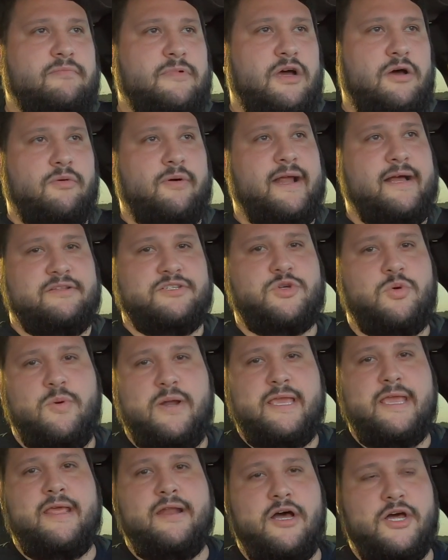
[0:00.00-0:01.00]
around
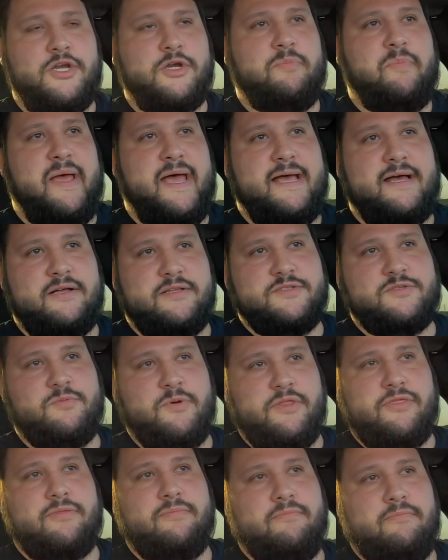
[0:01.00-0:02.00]
2,800 pounds
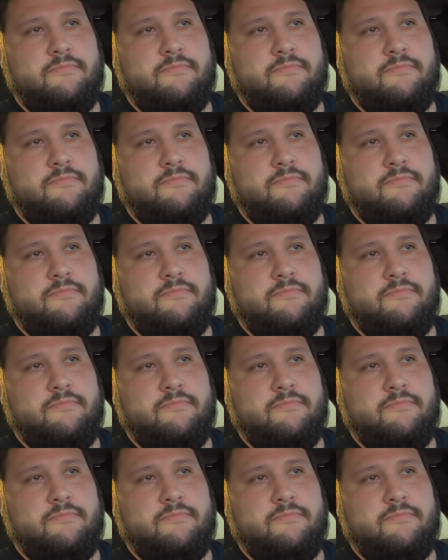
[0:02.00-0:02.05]
with